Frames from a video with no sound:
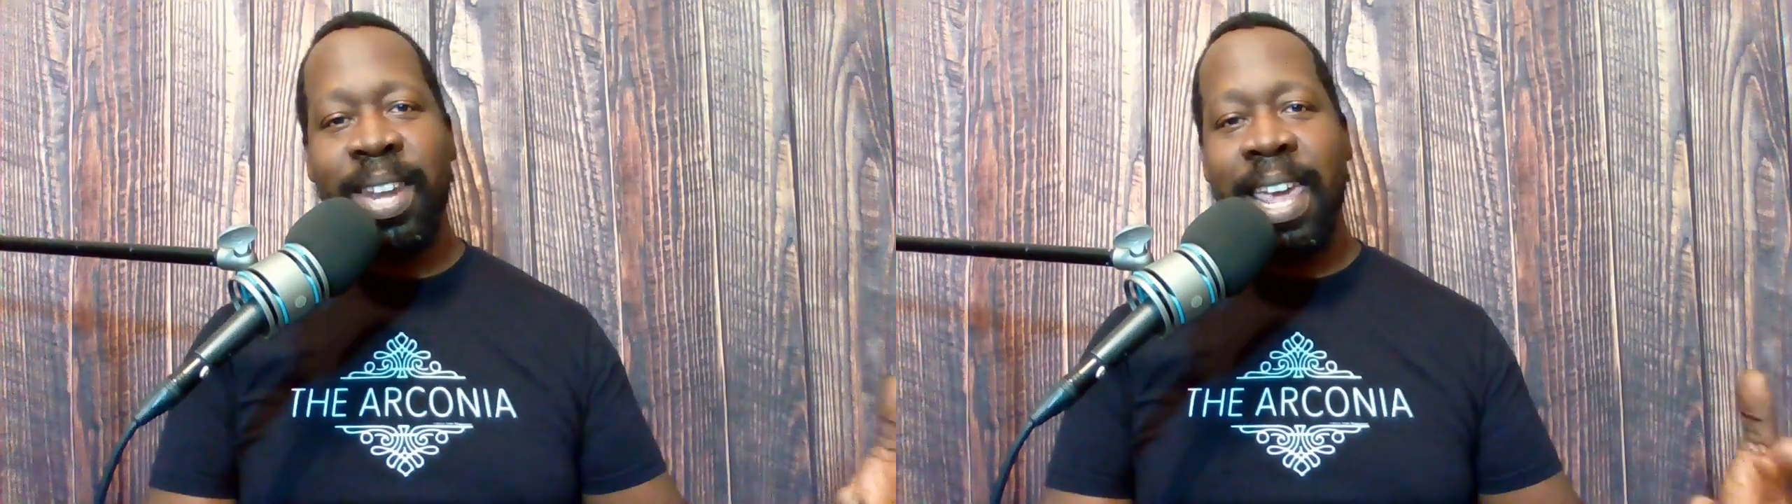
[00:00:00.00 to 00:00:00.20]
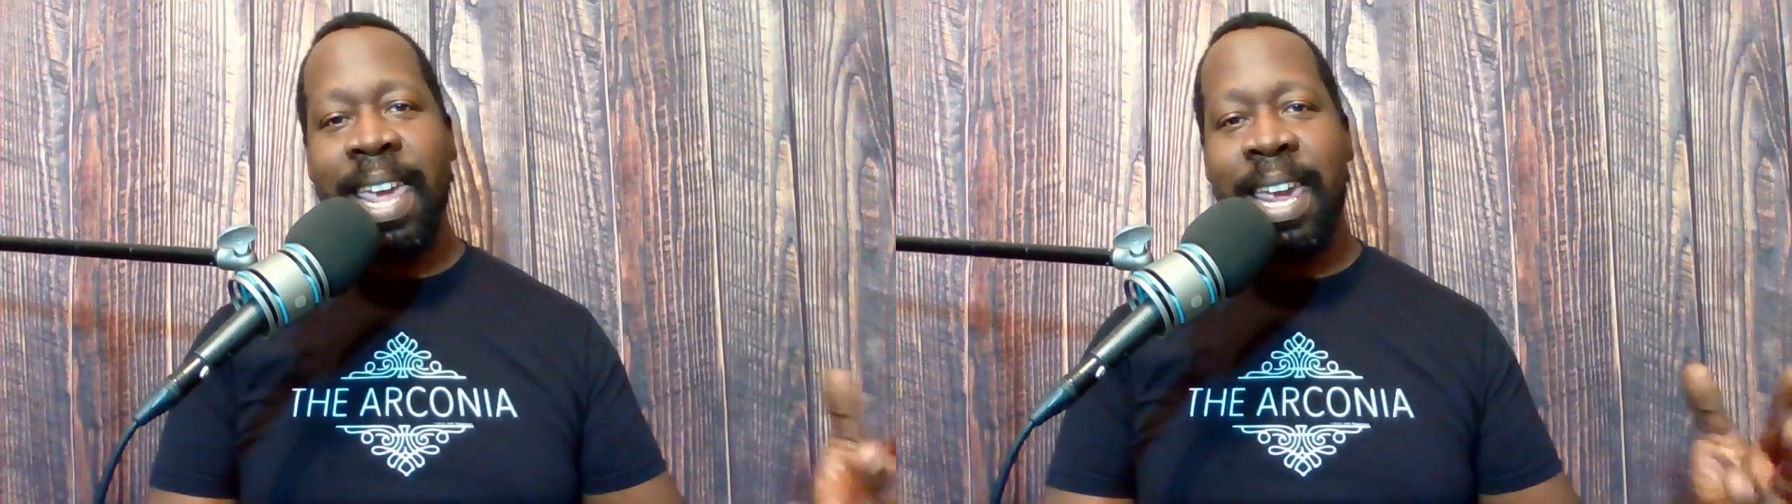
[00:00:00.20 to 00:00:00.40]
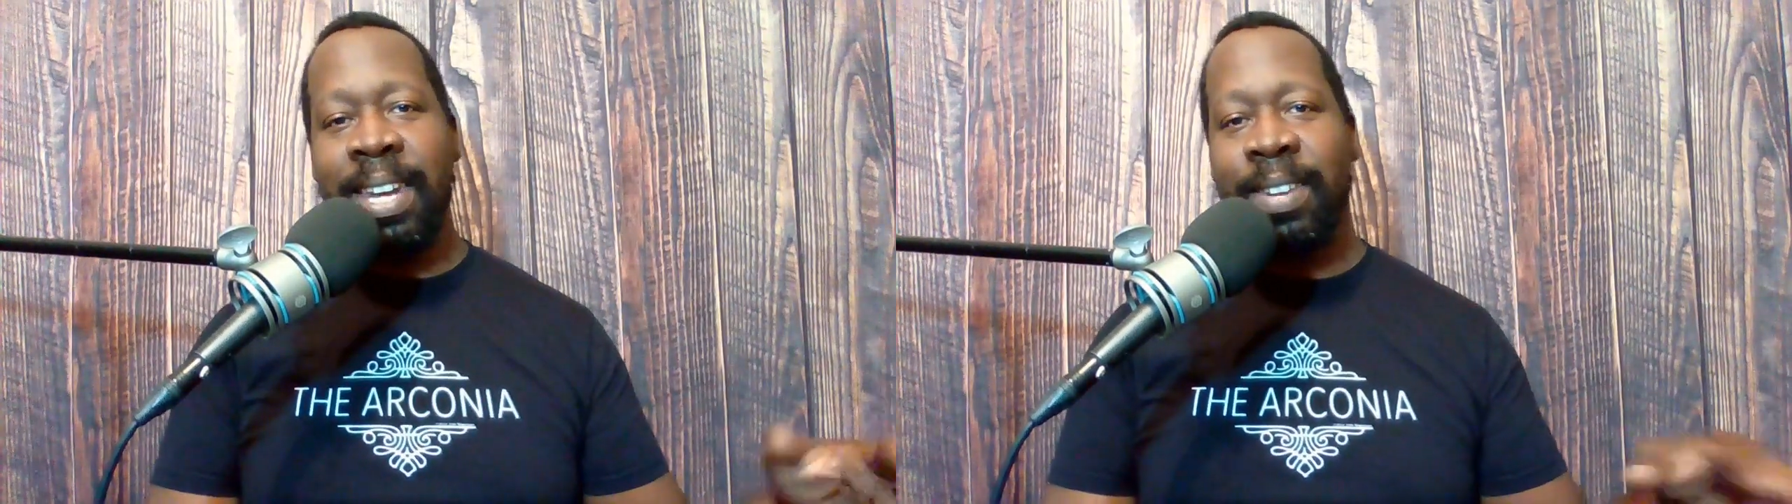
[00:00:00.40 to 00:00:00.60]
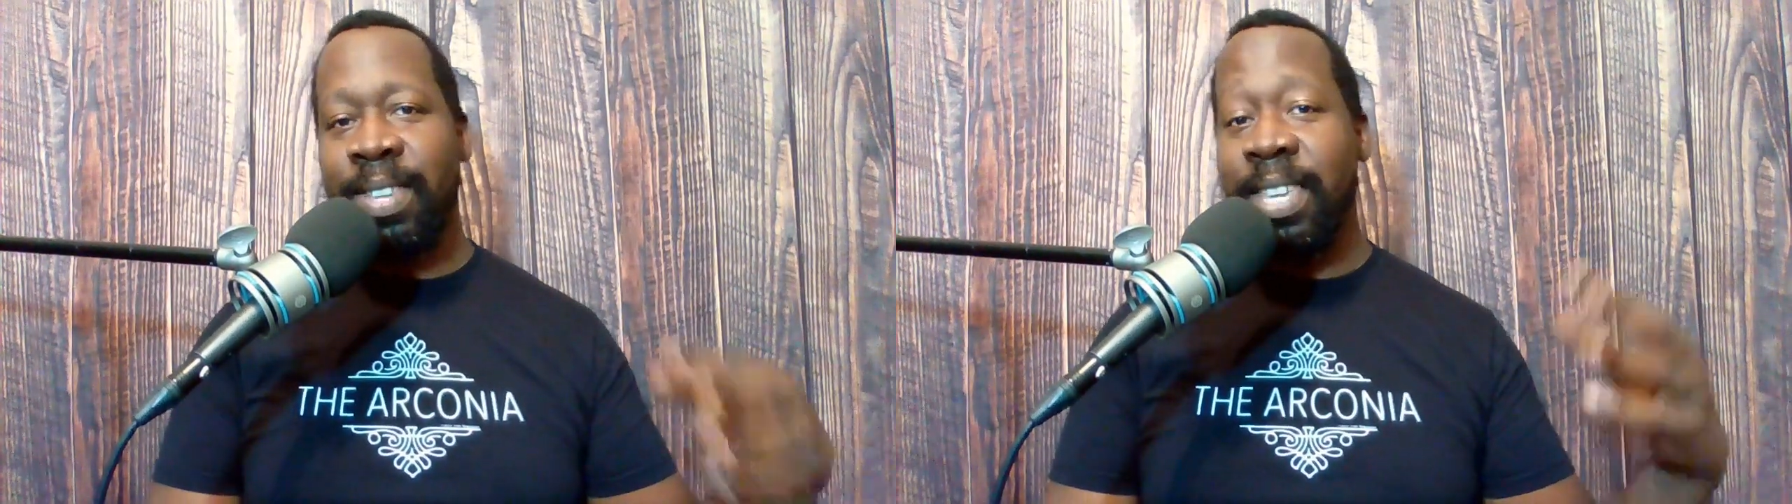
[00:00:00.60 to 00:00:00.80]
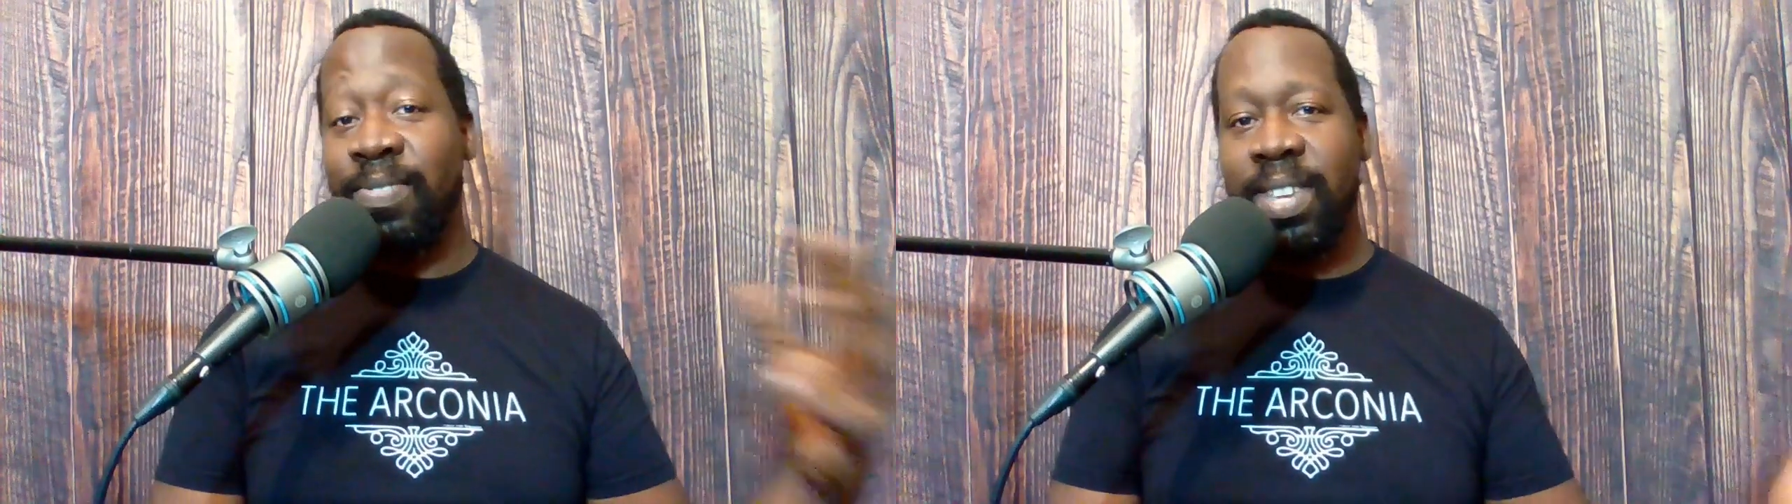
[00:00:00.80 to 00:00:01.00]
in
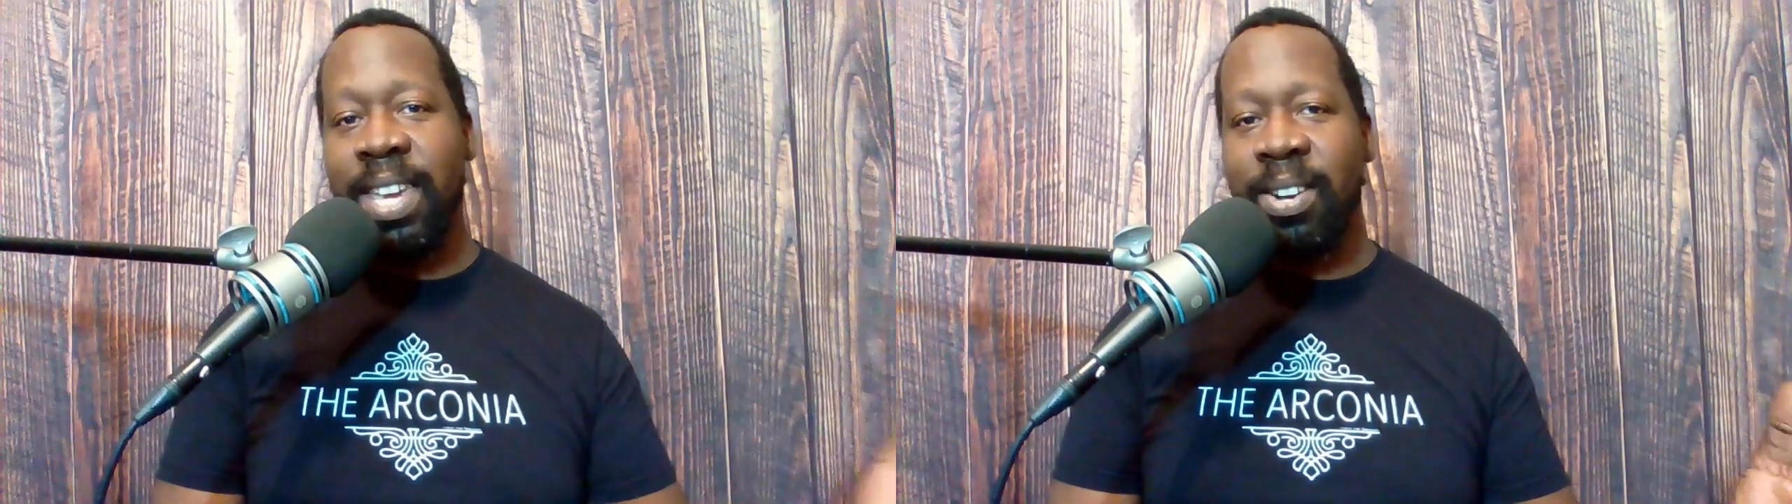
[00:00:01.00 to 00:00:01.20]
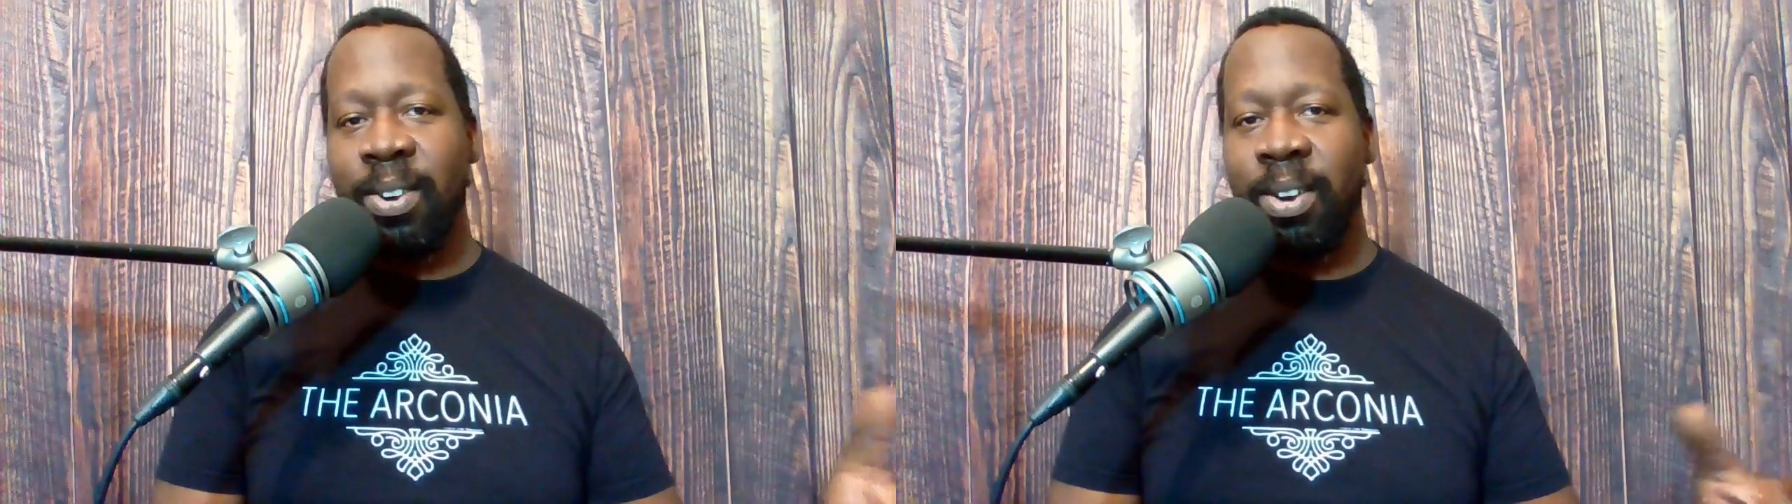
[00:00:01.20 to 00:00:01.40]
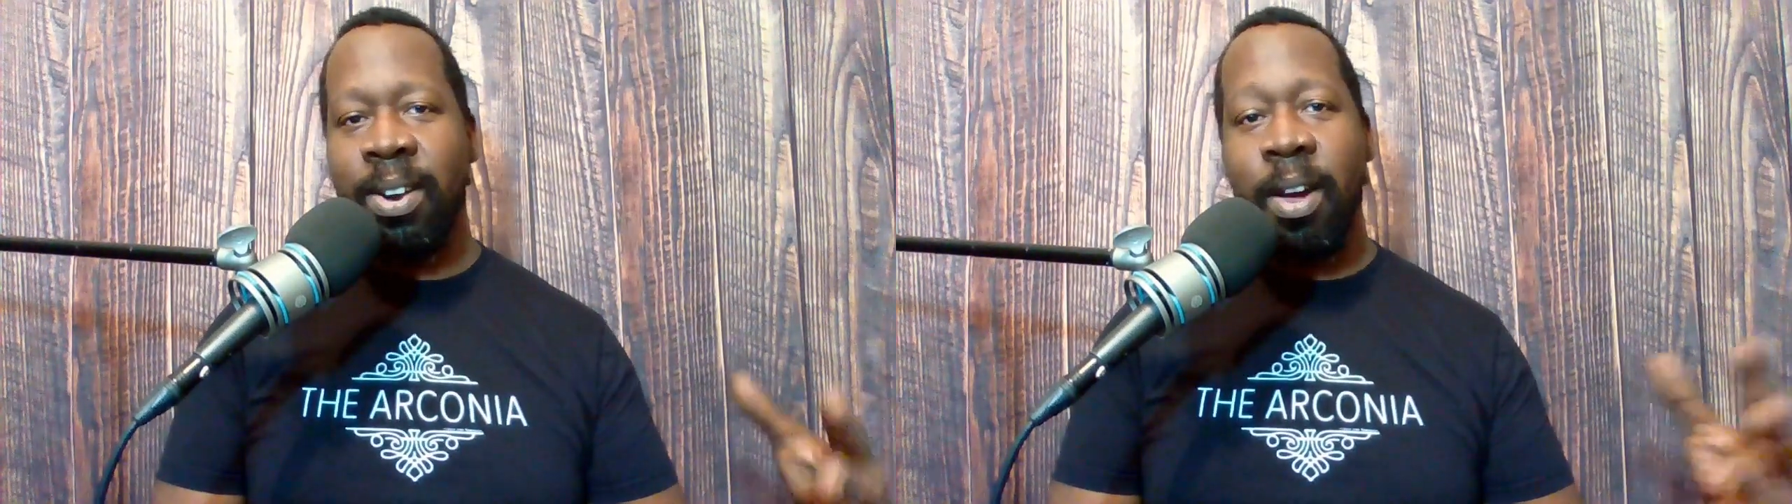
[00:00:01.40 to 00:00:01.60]
the theater and